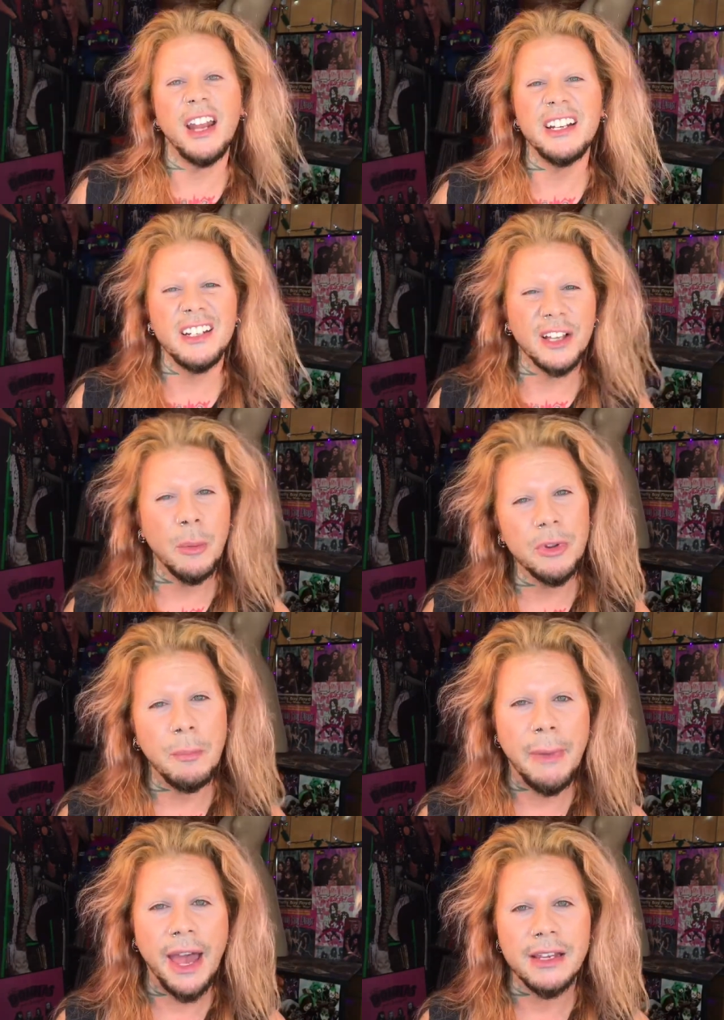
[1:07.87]
And I did a couple
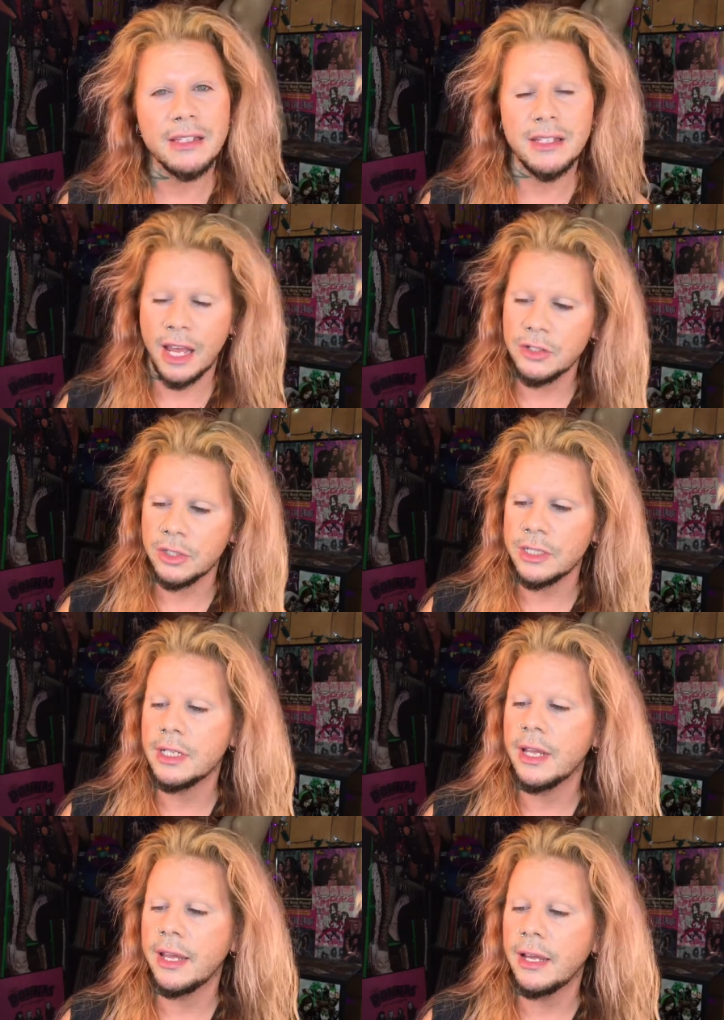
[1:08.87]
of masks actually
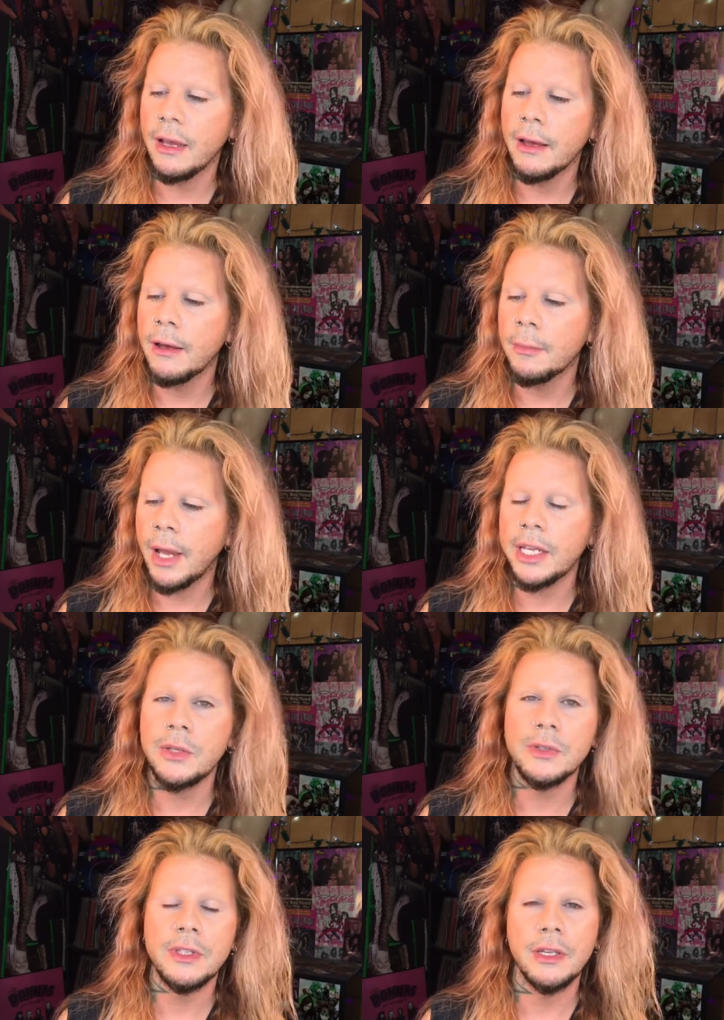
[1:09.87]
today. Um, I
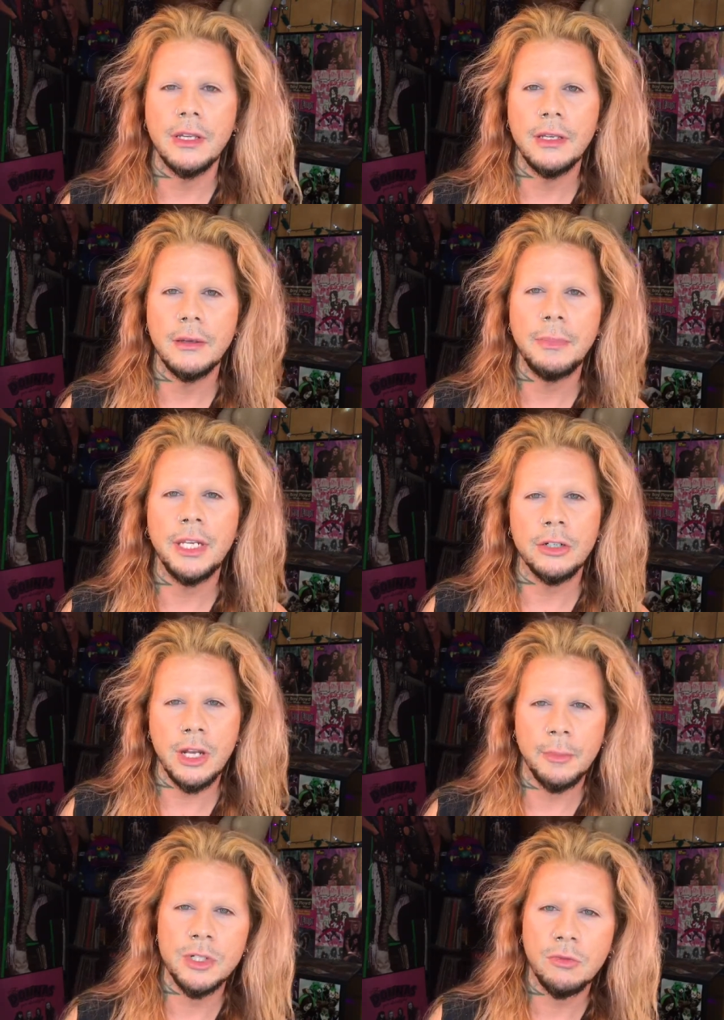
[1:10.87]
used the Peter
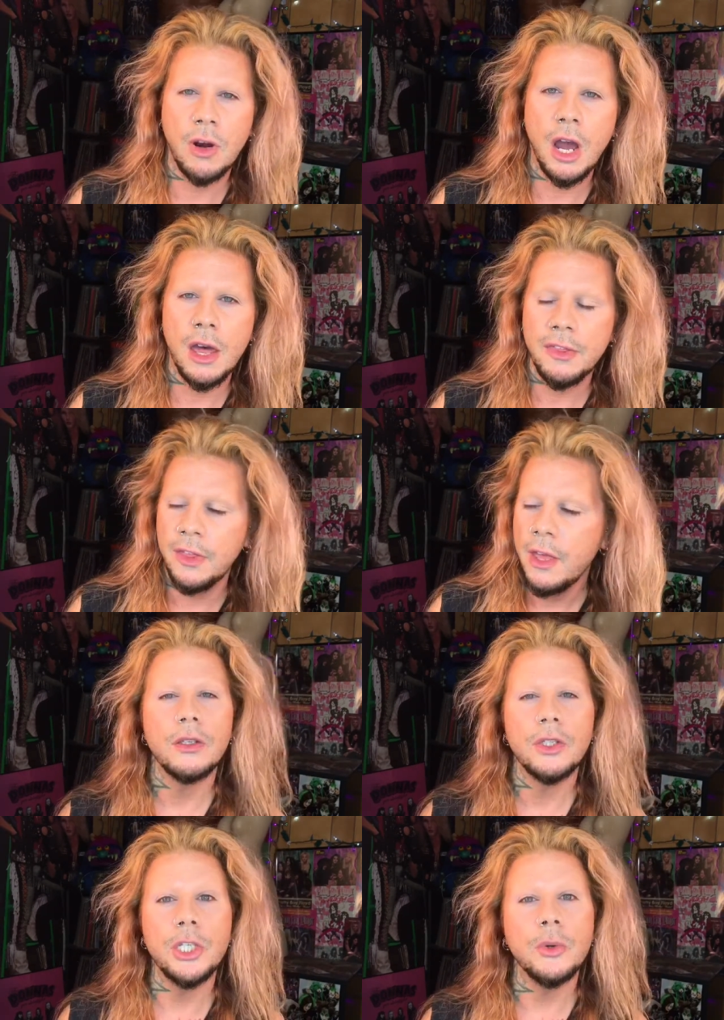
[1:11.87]
Thomas Roth
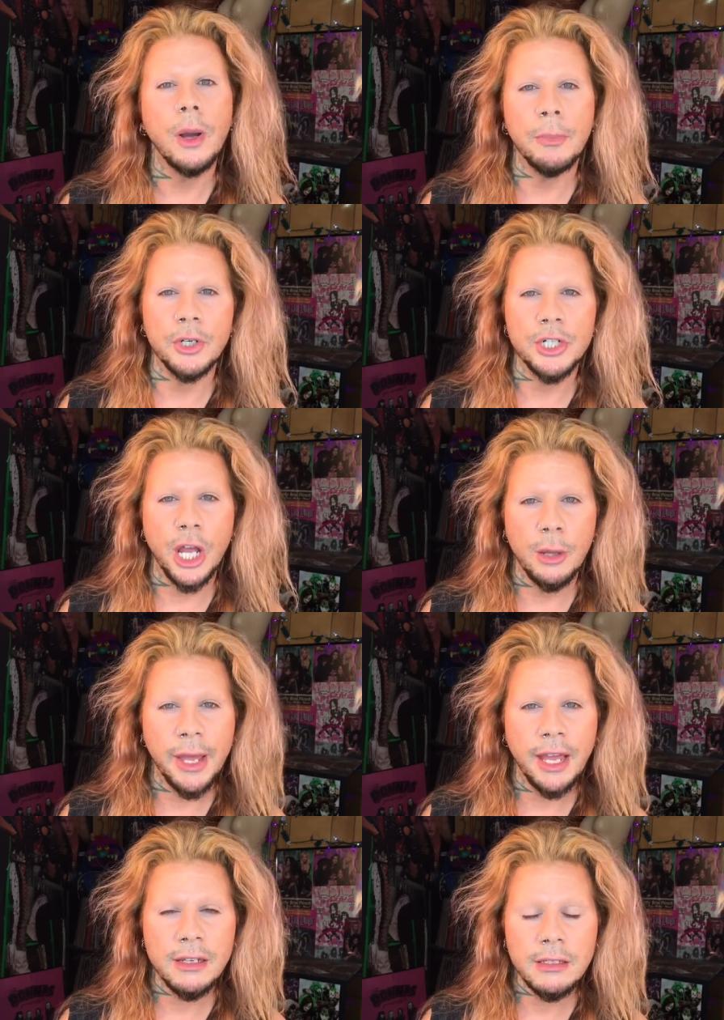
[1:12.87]
Cucumber Gel
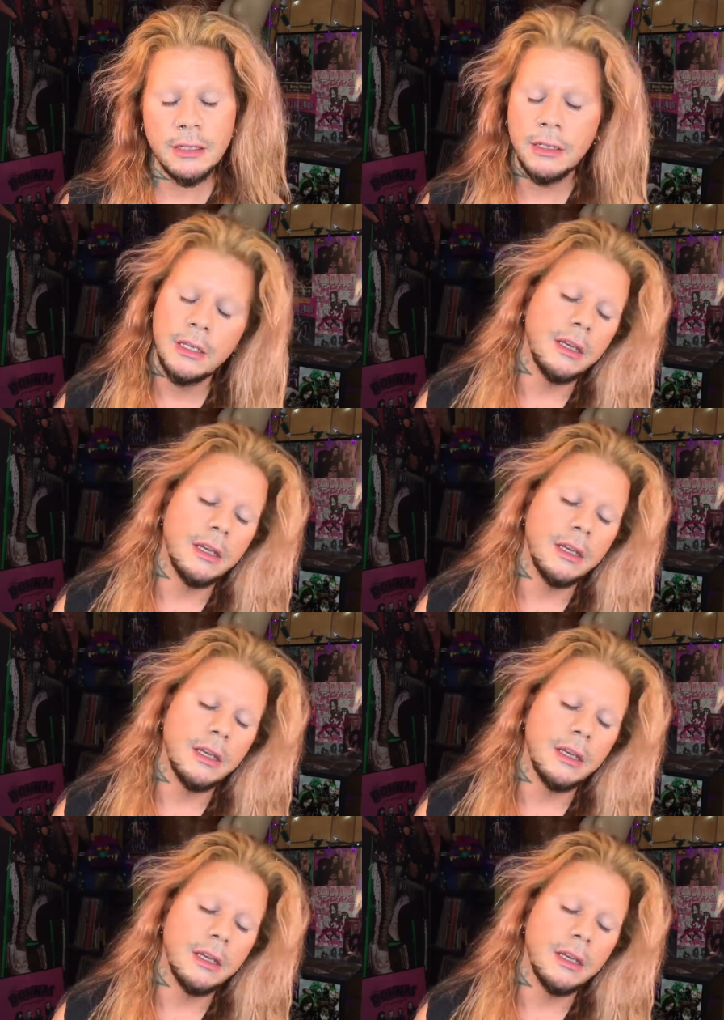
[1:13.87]
Mask.